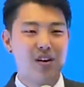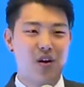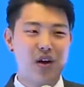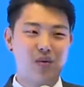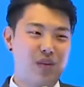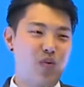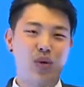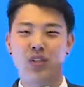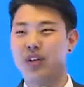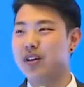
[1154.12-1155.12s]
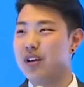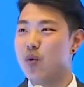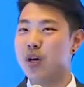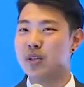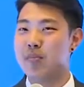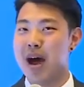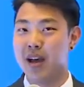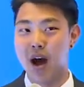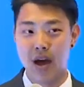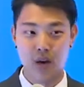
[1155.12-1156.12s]
you know, it, it wasn't it wasn't my
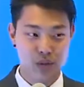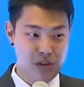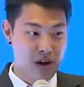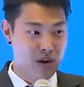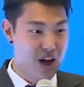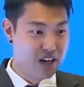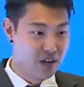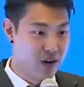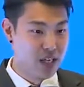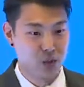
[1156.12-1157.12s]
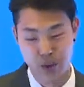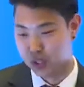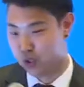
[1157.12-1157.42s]
God, it was their God, you know. I just went